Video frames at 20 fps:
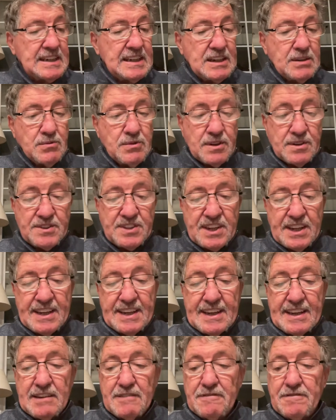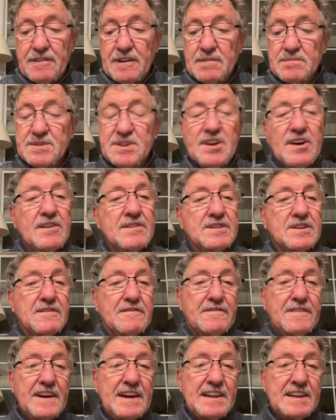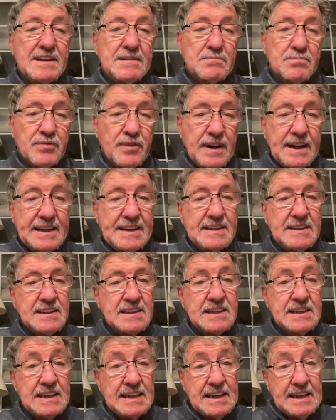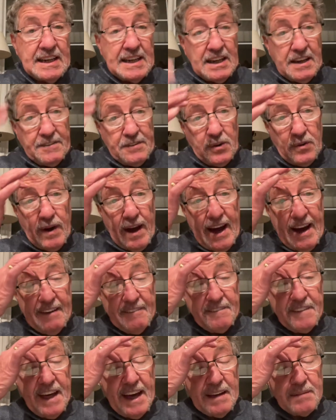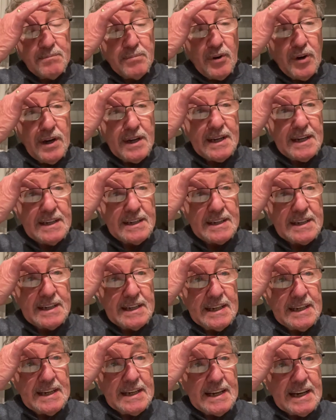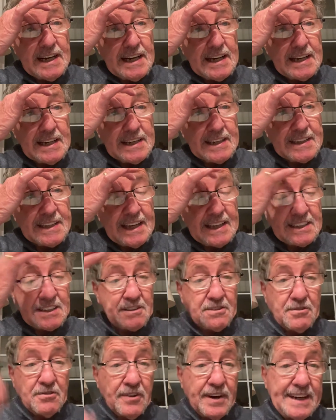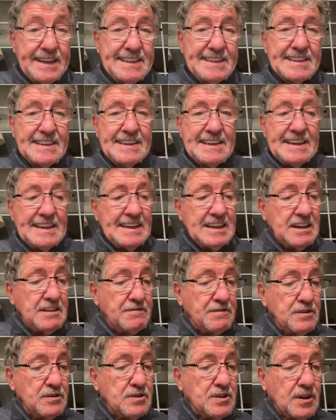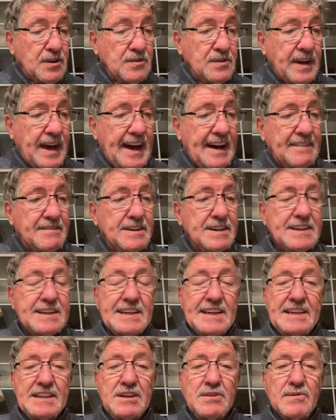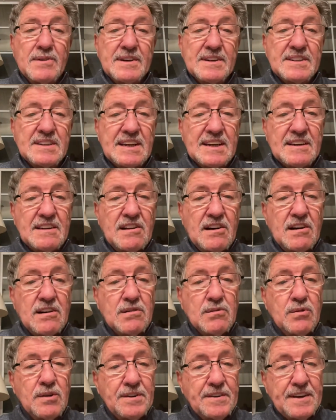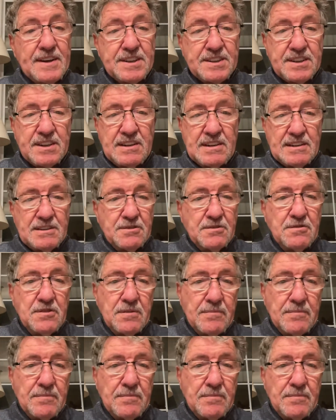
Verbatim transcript: We're singing from Songs of Faith and Praise. If you have that book, uh, that's great. If you don't have it and you want to sing along with us through the